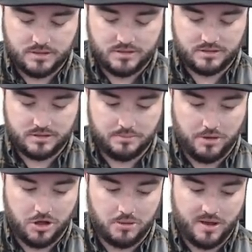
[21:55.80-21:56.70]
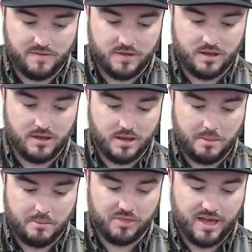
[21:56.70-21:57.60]
A little bottom heavy, I
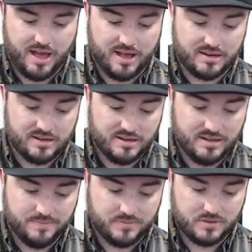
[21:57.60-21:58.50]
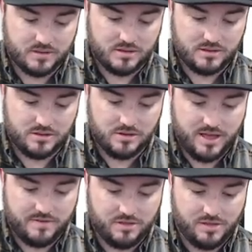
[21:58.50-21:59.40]
remember that. A little
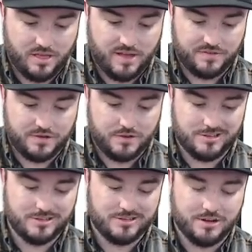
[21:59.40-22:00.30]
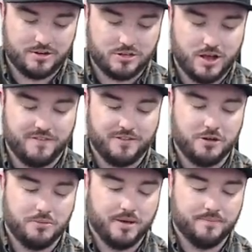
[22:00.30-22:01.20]
heavy on the left too, so centering's off a little
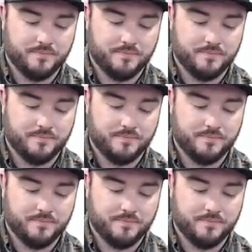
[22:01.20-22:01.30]
bit.